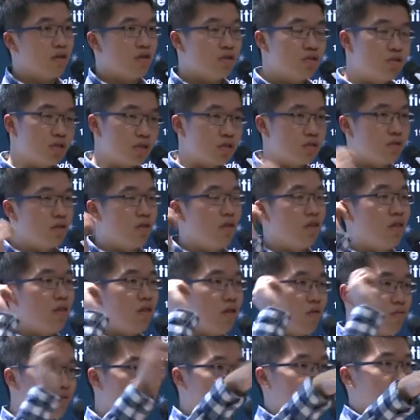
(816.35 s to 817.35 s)
Just
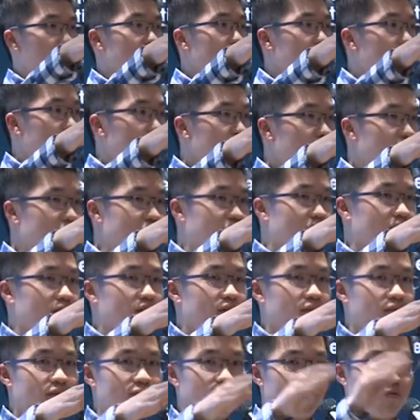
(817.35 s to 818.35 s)
look
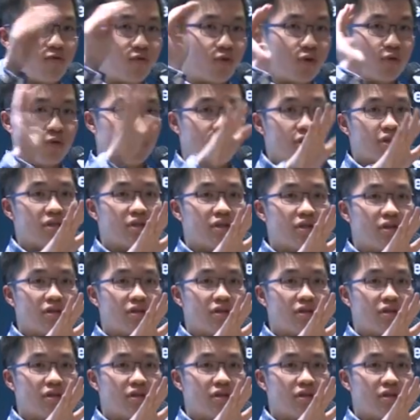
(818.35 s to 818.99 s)
forward.